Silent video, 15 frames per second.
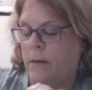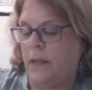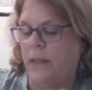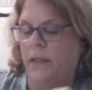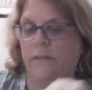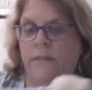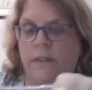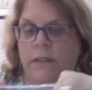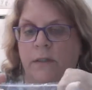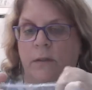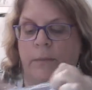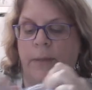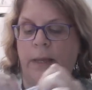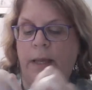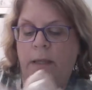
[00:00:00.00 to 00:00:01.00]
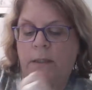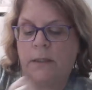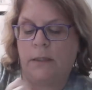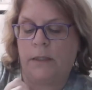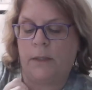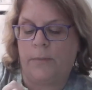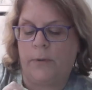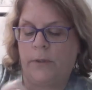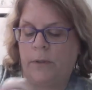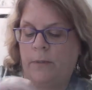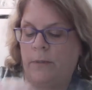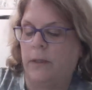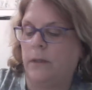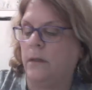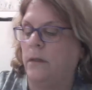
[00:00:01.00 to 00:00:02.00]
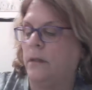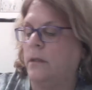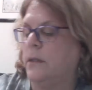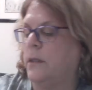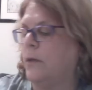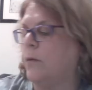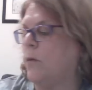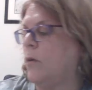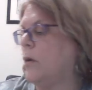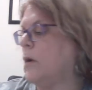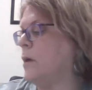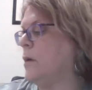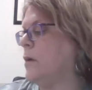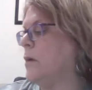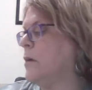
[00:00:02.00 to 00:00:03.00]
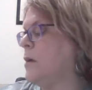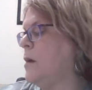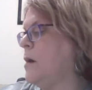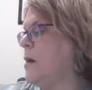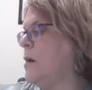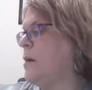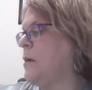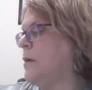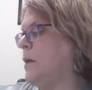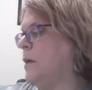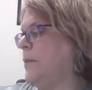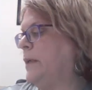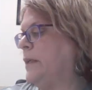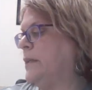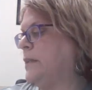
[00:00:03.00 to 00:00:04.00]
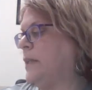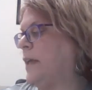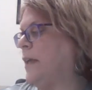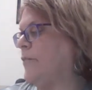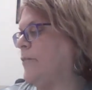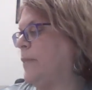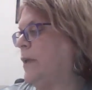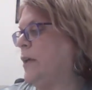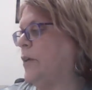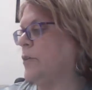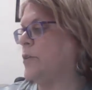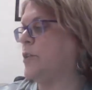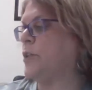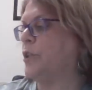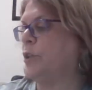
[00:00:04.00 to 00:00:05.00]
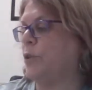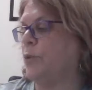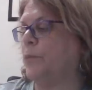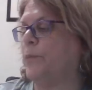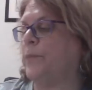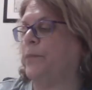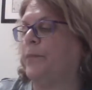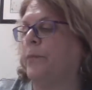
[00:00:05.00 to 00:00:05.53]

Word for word: I love these little bags that they put them in. There are, how many did they give me here? Two.